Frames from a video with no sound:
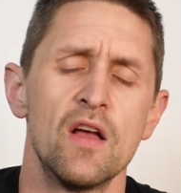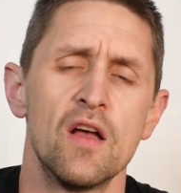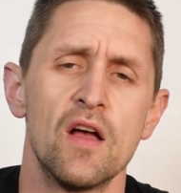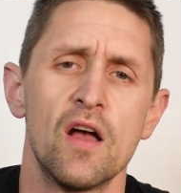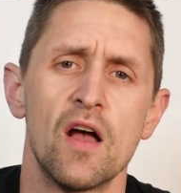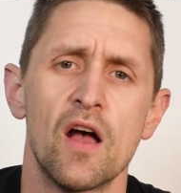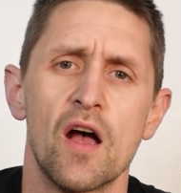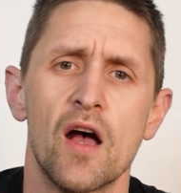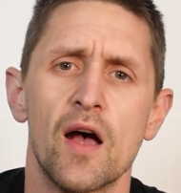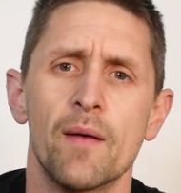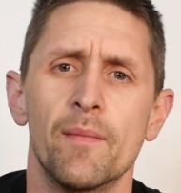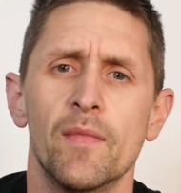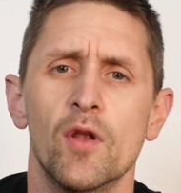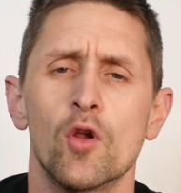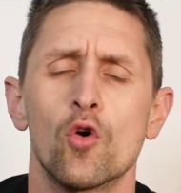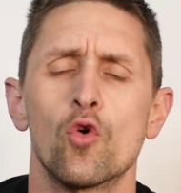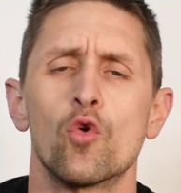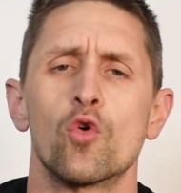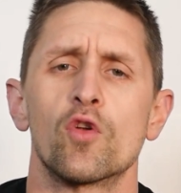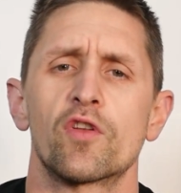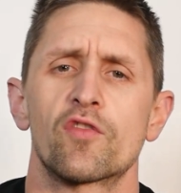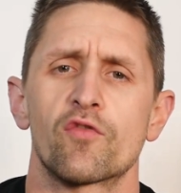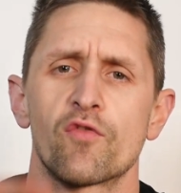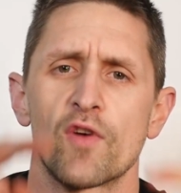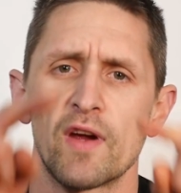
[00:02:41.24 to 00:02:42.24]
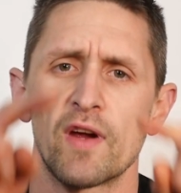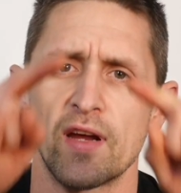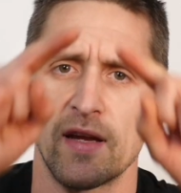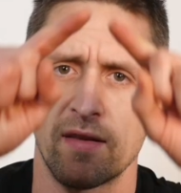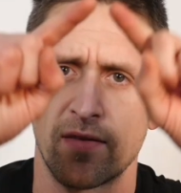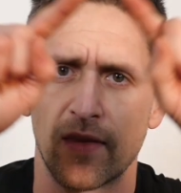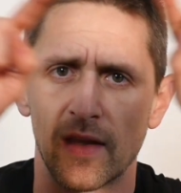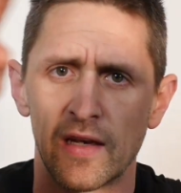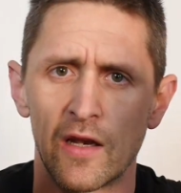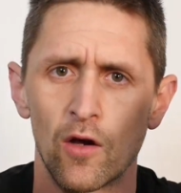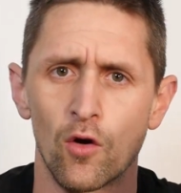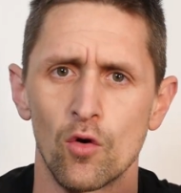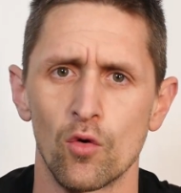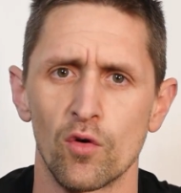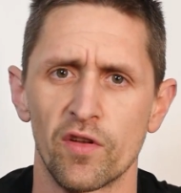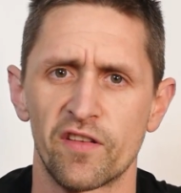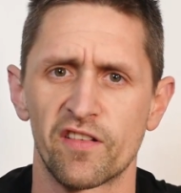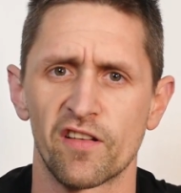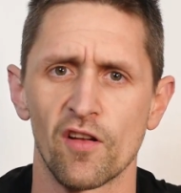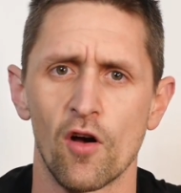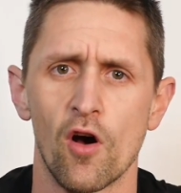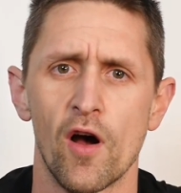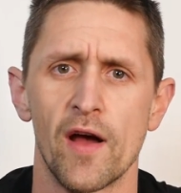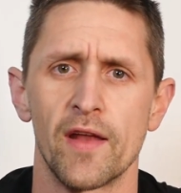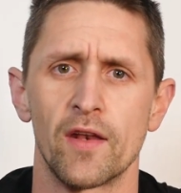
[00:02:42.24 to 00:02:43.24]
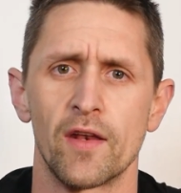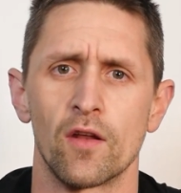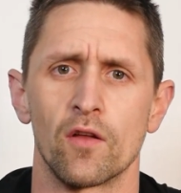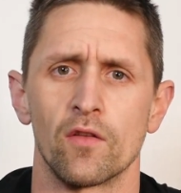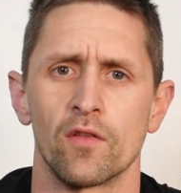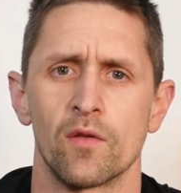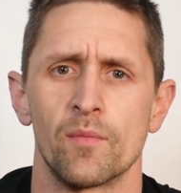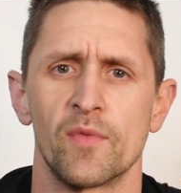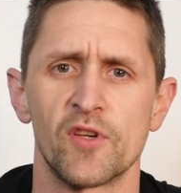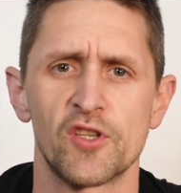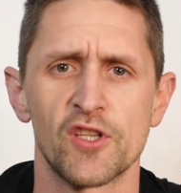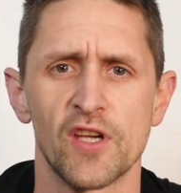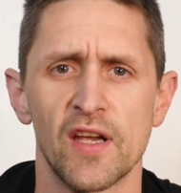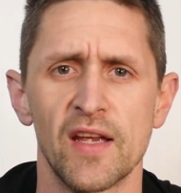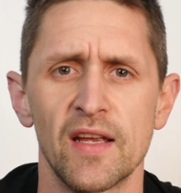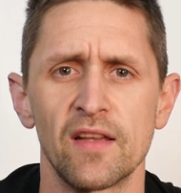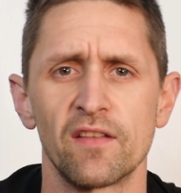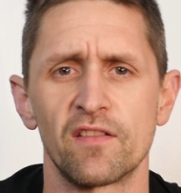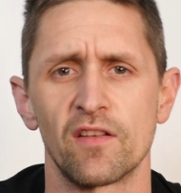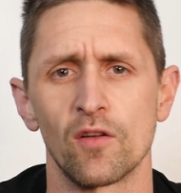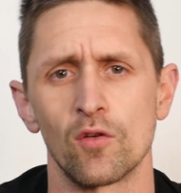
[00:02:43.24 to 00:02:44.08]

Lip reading: And always read the little sign on the machines.